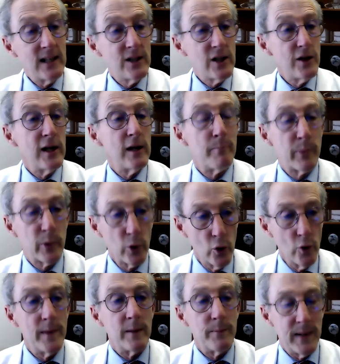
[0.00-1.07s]
into the
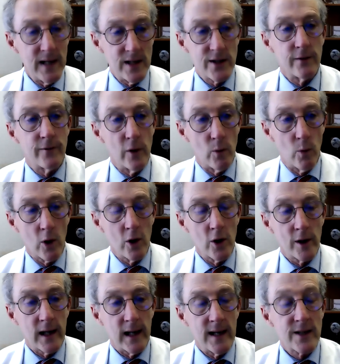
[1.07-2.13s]
improvement piece of the
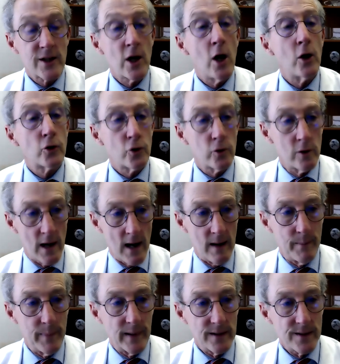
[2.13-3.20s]
work is cultural
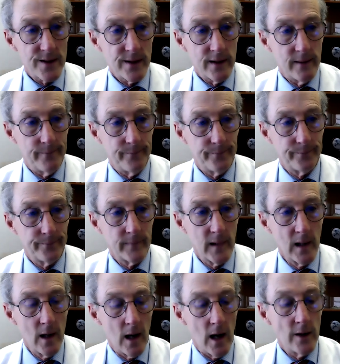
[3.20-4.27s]
competency.
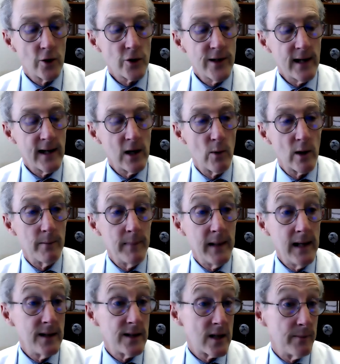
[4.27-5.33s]
Understanding what it
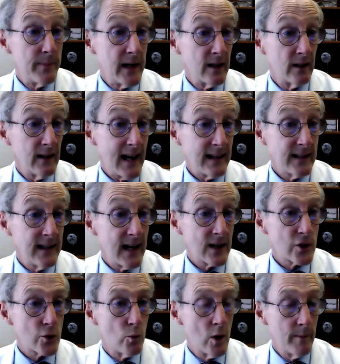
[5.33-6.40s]
means to be a
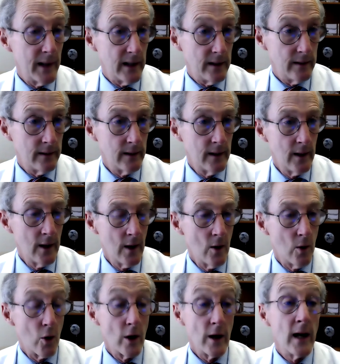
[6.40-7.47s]
Latinx woman
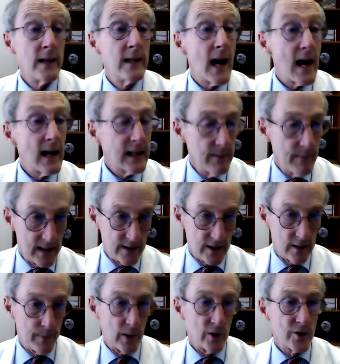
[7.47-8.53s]
or an
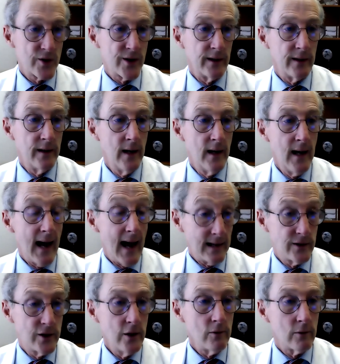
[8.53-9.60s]
undocumented person
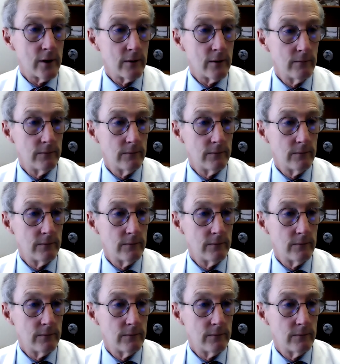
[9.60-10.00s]
at Duke.